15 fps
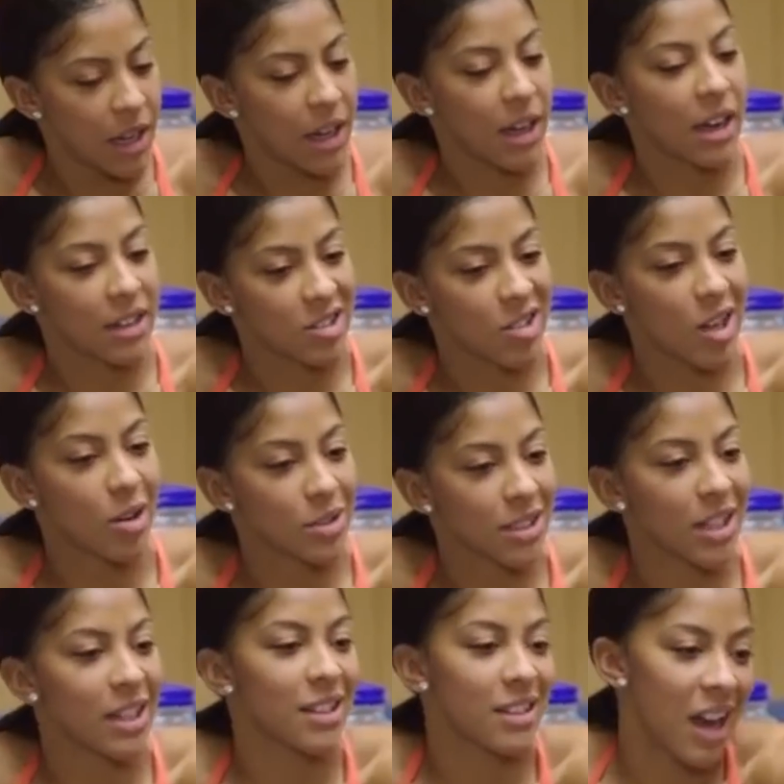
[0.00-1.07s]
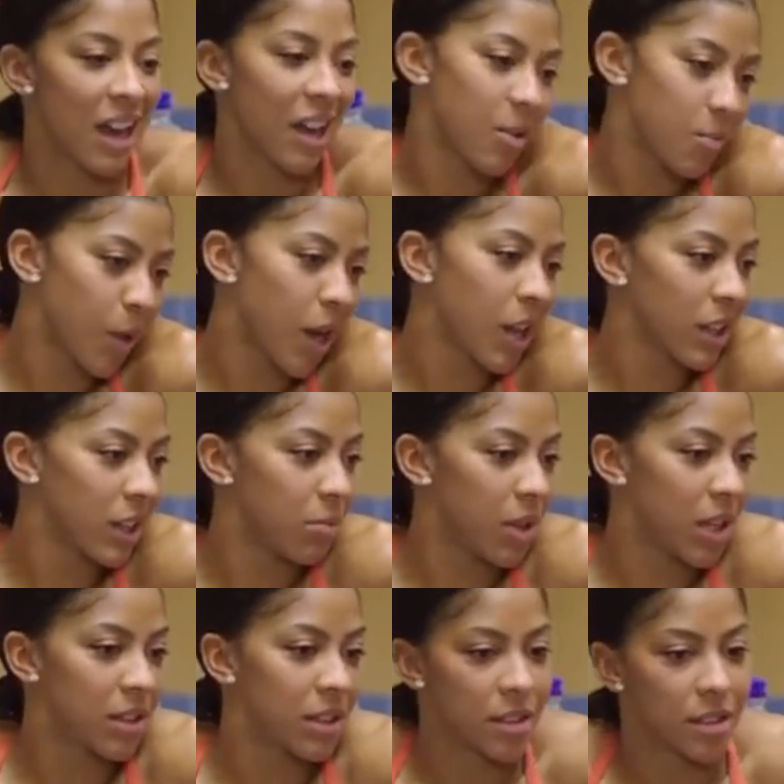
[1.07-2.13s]
Yeah, so I was like, I could probably
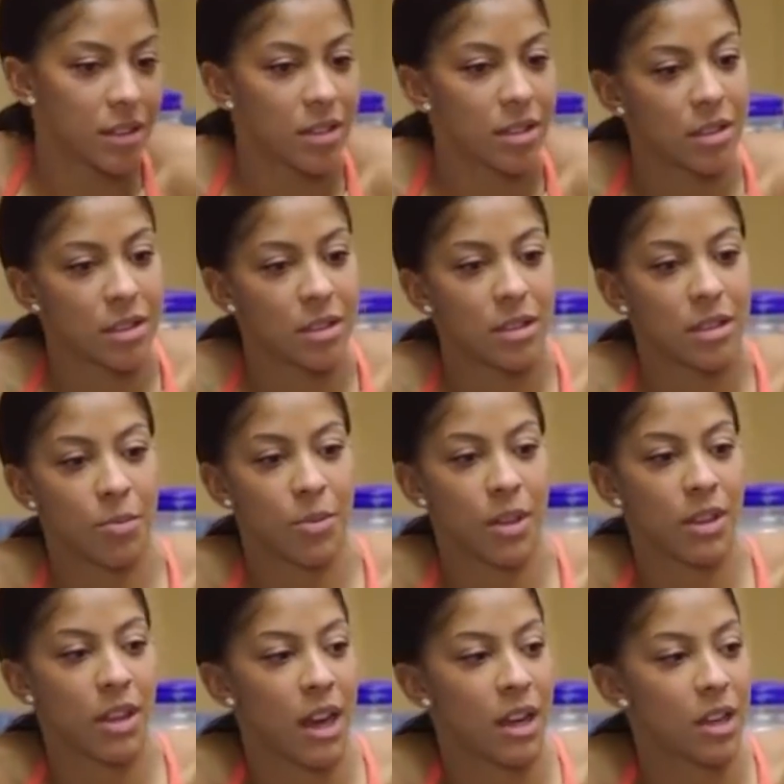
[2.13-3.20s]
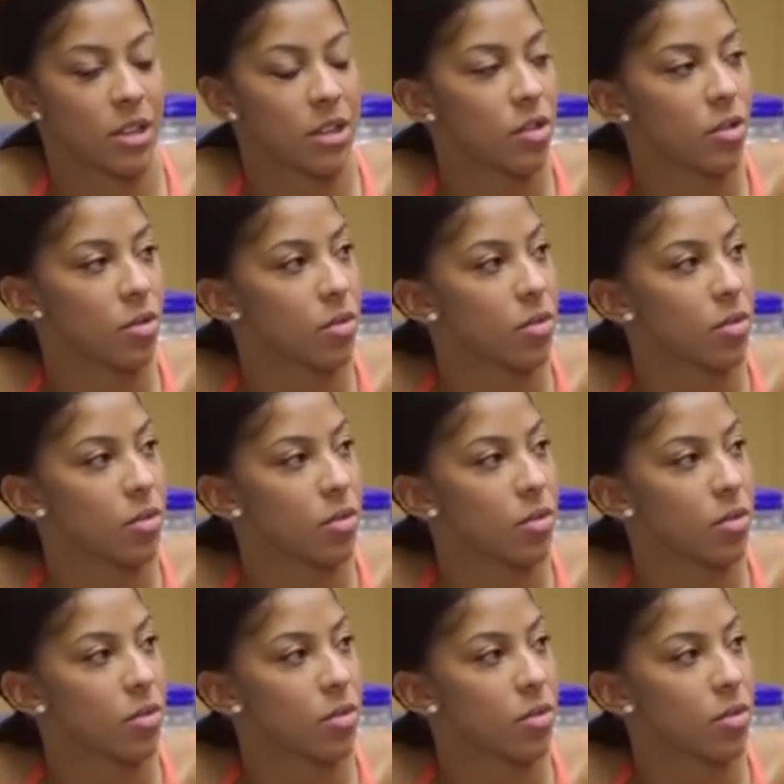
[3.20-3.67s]
make this something that I could do.